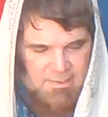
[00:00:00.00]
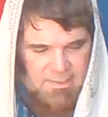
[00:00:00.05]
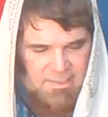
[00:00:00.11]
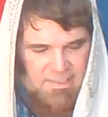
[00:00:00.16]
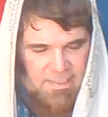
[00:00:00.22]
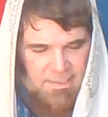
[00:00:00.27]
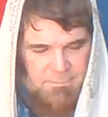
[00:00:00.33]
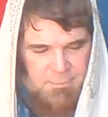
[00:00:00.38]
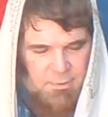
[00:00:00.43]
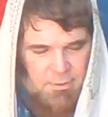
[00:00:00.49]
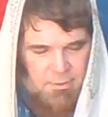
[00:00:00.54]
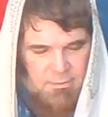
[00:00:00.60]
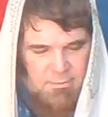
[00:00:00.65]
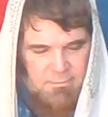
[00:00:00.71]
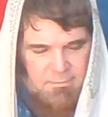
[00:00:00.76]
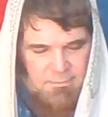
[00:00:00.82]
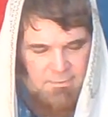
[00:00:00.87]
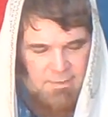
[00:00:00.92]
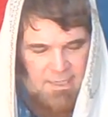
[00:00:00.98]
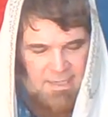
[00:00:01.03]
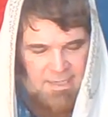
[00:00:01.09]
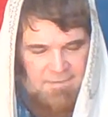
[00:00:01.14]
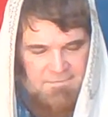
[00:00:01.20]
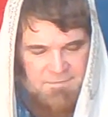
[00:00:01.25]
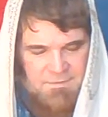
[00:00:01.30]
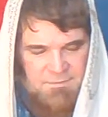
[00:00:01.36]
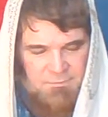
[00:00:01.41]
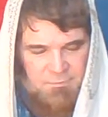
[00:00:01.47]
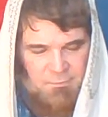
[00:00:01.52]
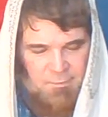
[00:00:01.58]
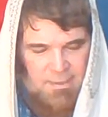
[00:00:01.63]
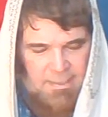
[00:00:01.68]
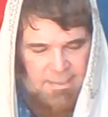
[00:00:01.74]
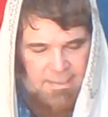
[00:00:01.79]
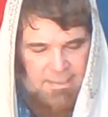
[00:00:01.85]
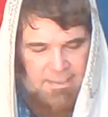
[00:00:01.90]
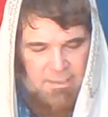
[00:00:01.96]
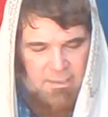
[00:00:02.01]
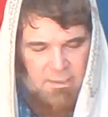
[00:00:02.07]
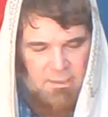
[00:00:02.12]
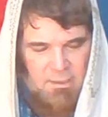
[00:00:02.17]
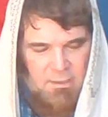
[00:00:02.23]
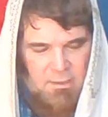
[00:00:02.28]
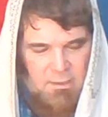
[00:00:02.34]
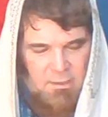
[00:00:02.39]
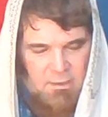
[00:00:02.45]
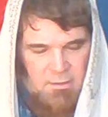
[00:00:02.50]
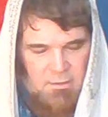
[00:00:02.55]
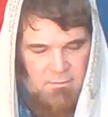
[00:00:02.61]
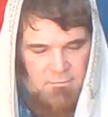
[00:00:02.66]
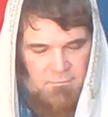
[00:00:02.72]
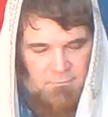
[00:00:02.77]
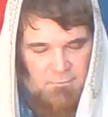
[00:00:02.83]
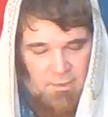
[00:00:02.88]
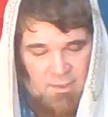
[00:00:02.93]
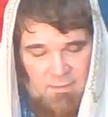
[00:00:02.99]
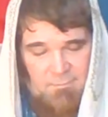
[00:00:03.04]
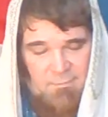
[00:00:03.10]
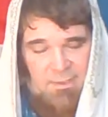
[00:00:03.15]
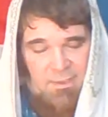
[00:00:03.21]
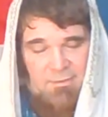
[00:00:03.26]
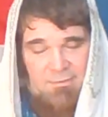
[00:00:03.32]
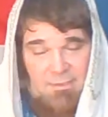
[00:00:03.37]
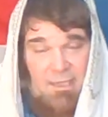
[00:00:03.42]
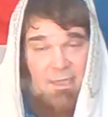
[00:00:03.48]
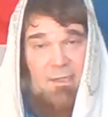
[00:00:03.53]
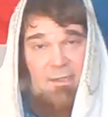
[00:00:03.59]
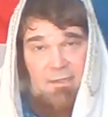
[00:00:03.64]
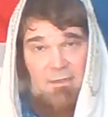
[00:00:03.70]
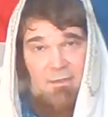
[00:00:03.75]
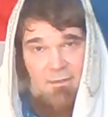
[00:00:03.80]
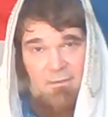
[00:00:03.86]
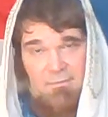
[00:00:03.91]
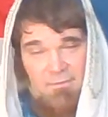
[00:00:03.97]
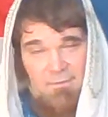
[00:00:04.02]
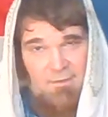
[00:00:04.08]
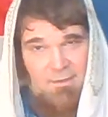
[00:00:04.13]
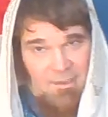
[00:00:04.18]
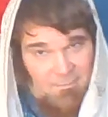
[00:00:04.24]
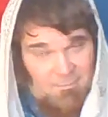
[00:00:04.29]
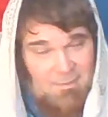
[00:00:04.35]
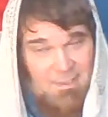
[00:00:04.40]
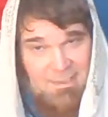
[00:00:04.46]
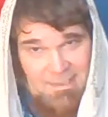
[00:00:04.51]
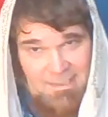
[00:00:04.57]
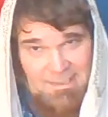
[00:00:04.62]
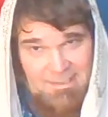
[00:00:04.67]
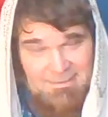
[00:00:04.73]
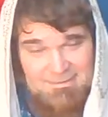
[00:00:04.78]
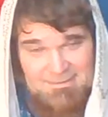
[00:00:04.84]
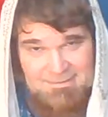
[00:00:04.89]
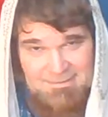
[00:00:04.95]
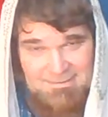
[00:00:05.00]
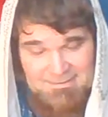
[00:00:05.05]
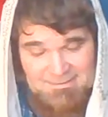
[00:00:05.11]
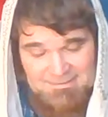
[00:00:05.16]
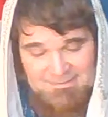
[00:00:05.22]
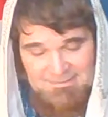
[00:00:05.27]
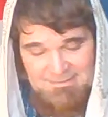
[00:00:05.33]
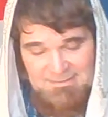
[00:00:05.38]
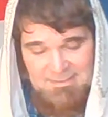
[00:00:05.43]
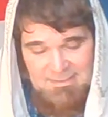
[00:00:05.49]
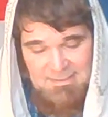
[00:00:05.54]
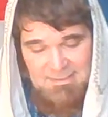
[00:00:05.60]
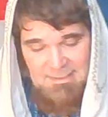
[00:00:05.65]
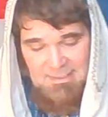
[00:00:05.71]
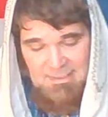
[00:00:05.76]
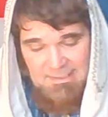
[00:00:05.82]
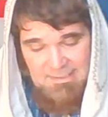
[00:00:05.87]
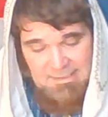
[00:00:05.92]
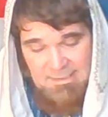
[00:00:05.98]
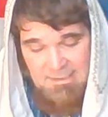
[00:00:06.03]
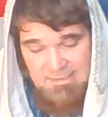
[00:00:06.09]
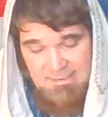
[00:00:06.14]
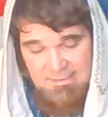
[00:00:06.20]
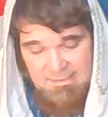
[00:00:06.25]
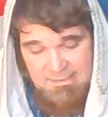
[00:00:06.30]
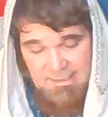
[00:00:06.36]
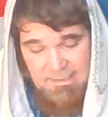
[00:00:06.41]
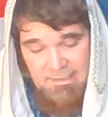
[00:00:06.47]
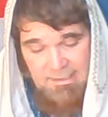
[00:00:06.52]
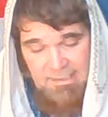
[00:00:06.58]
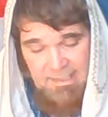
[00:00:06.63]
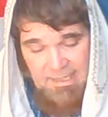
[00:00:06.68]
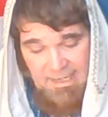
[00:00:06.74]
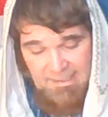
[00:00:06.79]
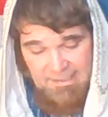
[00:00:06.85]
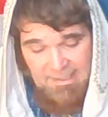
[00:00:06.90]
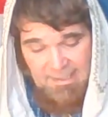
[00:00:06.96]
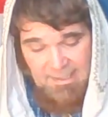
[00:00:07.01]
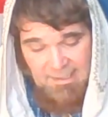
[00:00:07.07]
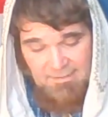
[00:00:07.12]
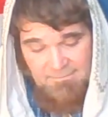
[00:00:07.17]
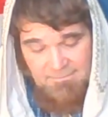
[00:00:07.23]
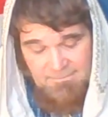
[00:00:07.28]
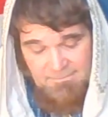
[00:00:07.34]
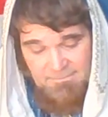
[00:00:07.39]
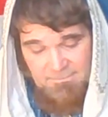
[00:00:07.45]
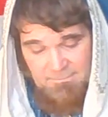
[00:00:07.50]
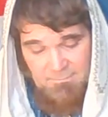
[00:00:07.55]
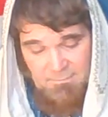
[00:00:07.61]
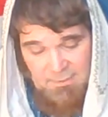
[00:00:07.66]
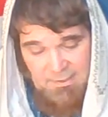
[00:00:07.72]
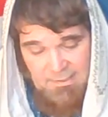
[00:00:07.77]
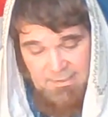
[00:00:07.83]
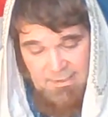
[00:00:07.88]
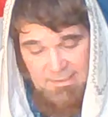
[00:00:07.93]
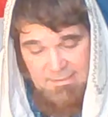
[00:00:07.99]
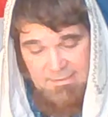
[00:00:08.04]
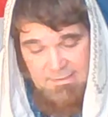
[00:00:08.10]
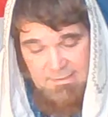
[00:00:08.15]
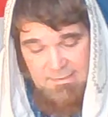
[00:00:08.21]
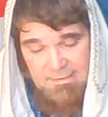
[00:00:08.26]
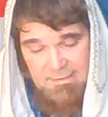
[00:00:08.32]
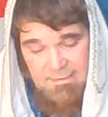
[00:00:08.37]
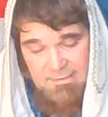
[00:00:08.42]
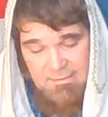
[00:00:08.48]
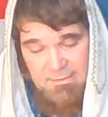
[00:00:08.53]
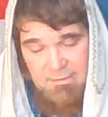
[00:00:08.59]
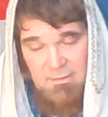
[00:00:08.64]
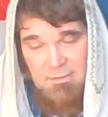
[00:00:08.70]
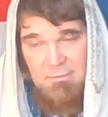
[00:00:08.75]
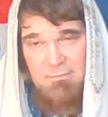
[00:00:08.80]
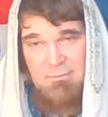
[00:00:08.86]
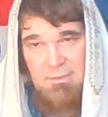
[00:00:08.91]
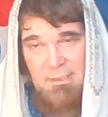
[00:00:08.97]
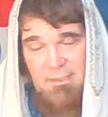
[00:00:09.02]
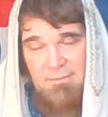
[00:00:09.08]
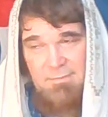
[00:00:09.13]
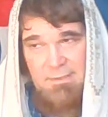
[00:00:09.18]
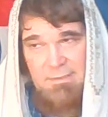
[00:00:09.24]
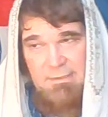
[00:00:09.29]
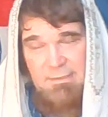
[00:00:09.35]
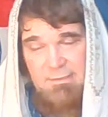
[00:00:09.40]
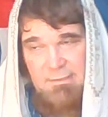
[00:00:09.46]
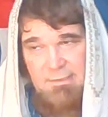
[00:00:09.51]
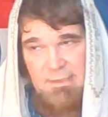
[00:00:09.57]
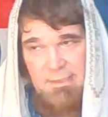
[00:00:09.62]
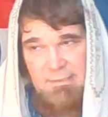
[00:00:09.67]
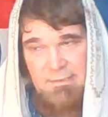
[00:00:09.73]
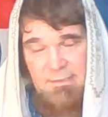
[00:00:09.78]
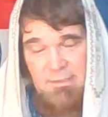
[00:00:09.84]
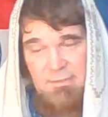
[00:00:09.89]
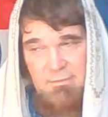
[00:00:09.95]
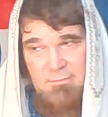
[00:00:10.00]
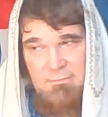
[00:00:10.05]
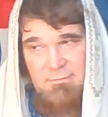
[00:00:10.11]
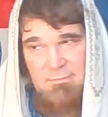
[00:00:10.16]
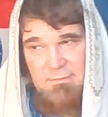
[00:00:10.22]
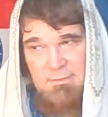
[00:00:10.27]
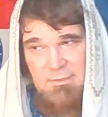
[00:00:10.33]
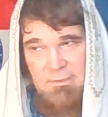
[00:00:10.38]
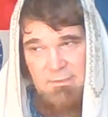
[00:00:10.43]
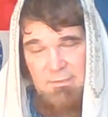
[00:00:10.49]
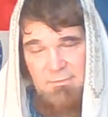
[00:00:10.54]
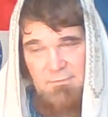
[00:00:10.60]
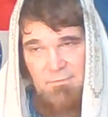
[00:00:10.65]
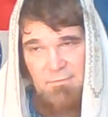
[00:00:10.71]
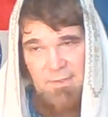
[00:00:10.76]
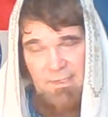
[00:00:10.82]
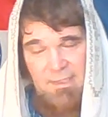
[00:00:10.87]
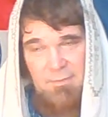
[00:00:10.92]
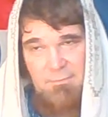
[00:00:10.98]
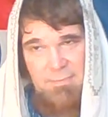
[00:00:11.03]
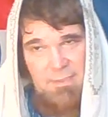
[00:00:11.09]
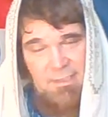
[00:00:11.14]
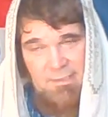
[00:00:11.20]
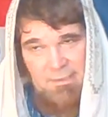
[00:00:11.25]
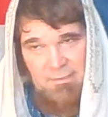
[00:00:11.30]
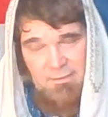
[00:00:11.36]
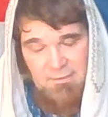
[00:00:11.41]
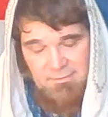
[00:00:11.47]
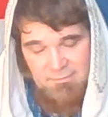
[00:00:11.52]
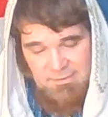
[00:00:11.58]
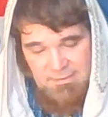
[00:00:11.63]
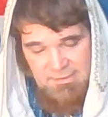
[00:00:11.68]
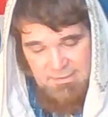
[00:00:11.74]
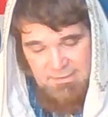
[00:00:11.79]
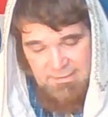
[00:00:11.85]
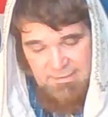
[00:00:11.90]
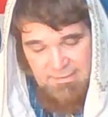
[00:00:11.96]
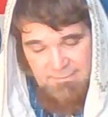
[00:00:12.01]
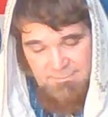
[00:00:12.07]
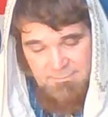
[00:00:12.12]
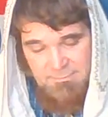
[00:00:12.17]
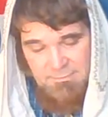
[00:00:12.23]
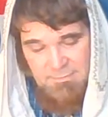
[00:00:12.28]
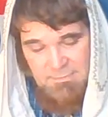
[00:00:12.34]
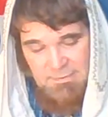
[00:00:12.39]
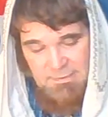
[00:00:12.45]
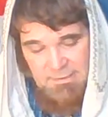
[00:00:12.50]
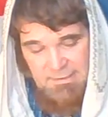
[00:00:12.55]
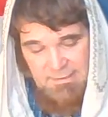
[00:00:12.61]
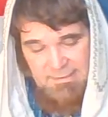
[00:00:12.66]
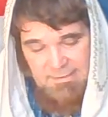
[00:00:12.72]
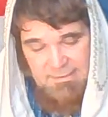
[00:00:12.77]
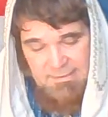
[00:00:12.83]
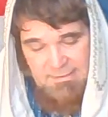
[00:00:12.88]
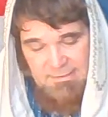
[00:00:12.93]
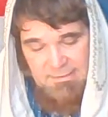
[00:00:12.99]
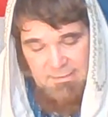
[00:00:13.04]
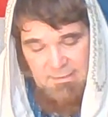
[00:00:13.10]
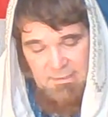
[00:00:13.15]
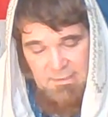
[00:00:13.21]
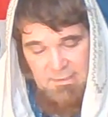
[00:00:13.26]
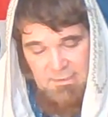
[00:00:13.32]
Keep your lives free from the love of money. It doesn't say you can't have money, it just says don't love it and don't think about it all the time because